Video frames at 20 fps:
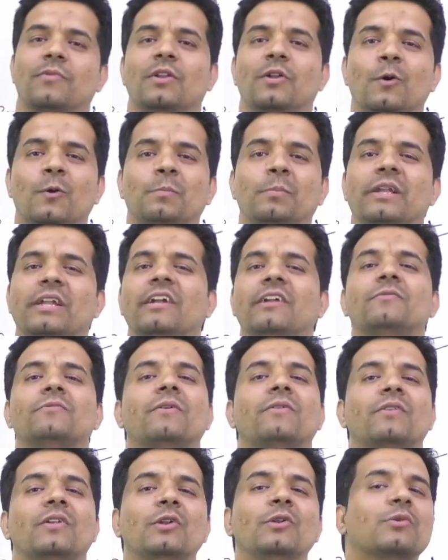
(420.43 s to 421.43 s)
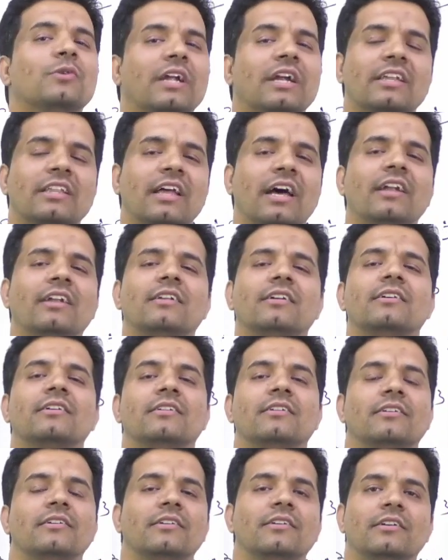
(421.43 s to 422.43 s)
we will open it, we will look at that,
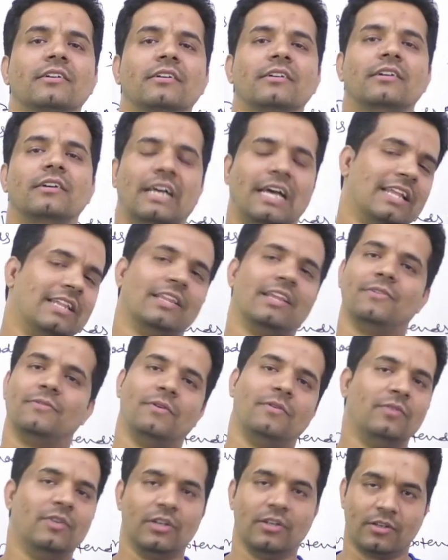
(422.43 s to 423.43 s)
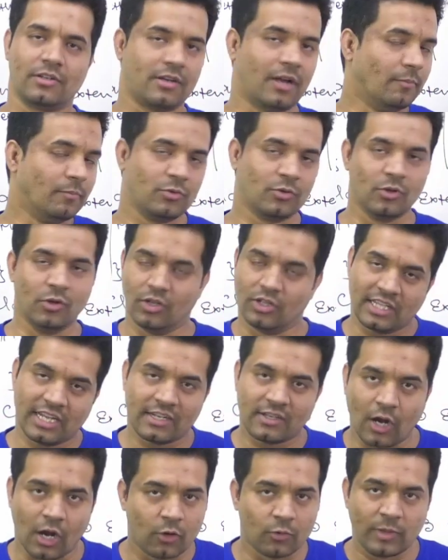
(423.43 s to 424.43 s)
and then we will come to know
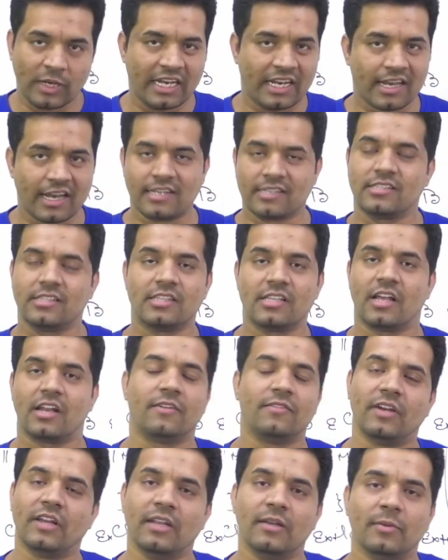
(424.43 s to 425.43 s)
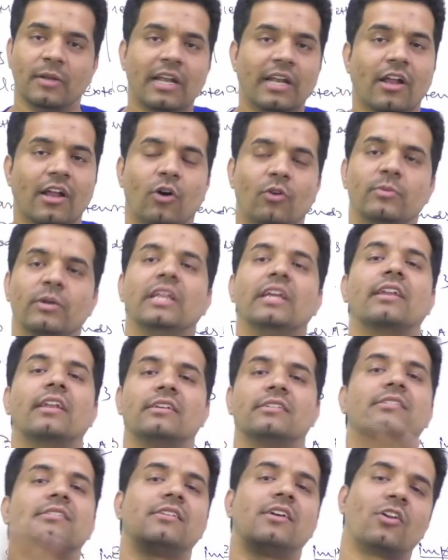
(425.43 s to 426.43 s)
that how many classes are available and how many
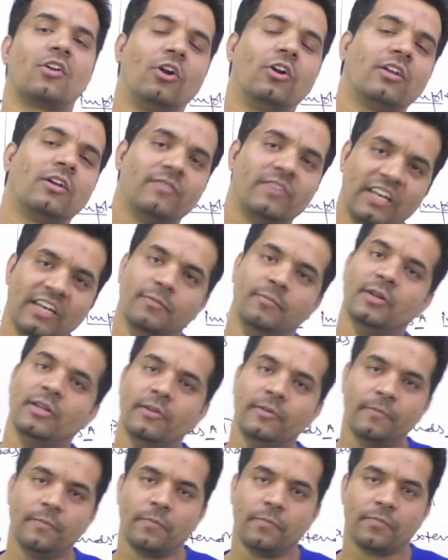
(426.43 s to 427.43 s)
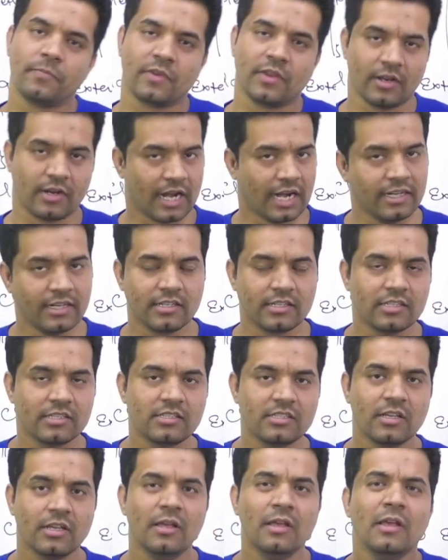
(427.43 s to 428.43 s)
classes are not available, right? It
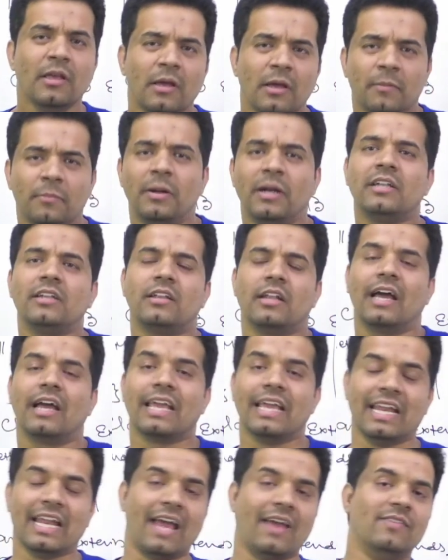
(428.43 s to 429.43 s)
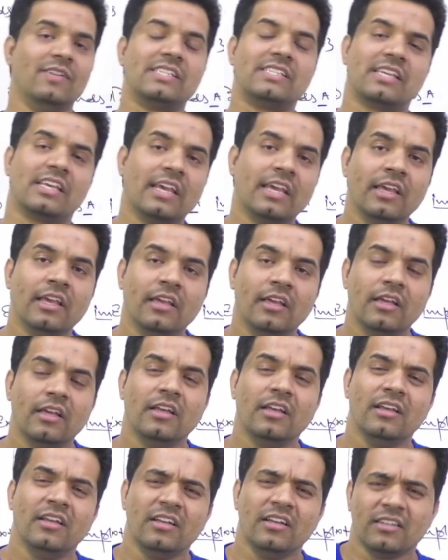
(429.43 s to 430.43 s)
is. But again I will say
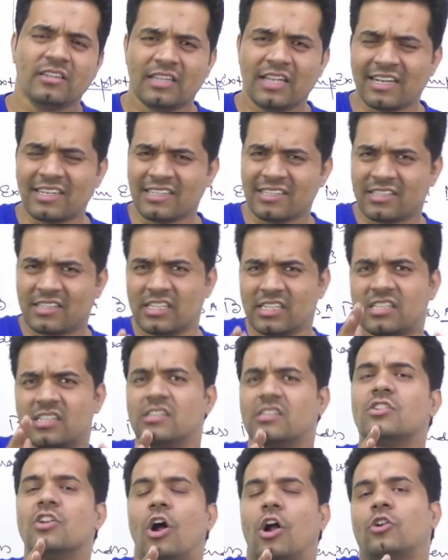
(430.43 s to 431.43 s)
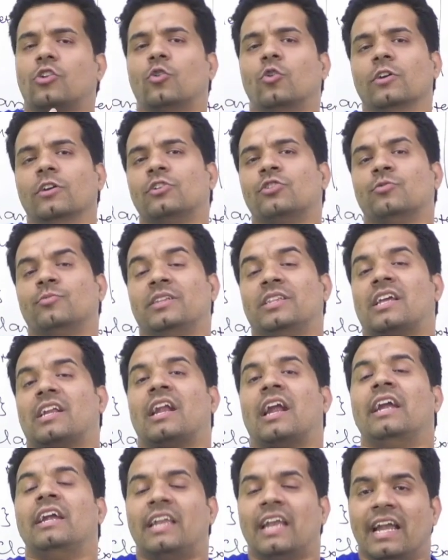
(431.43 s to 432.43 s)
that this is not going to be the
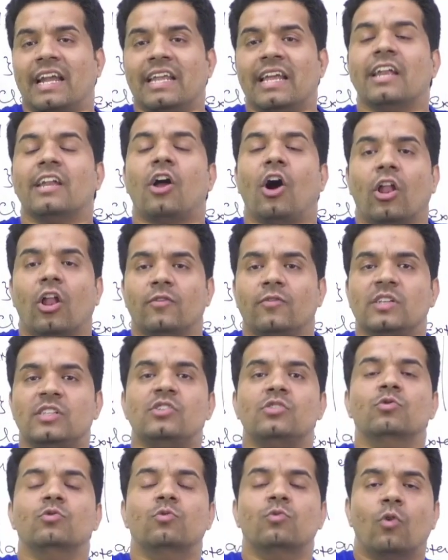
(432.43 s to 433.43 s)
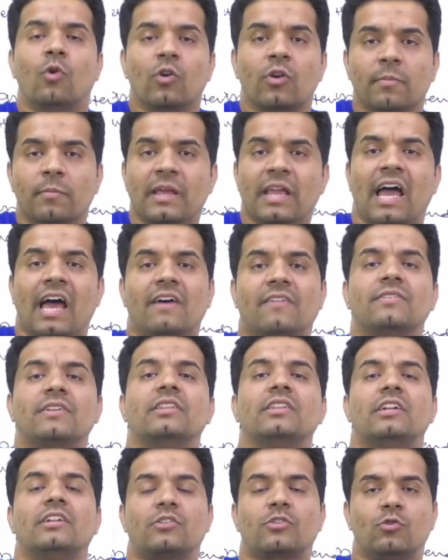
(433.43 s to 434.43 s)
right idea, and always you won't be
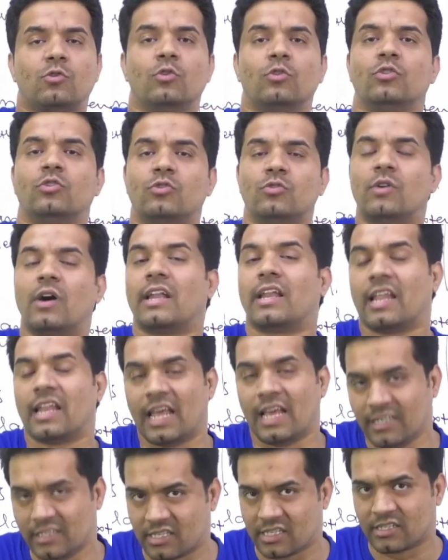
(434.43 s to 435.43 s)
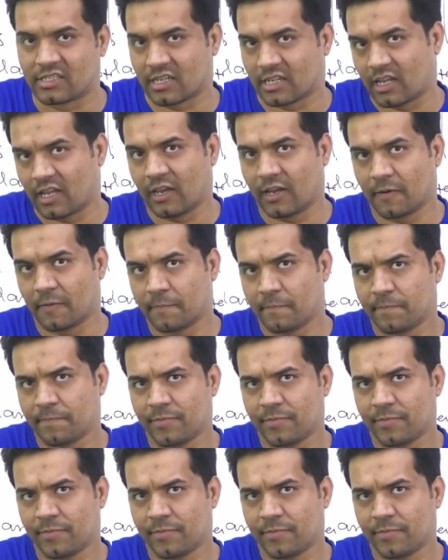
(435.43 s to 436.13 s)
having that code to analyze it again.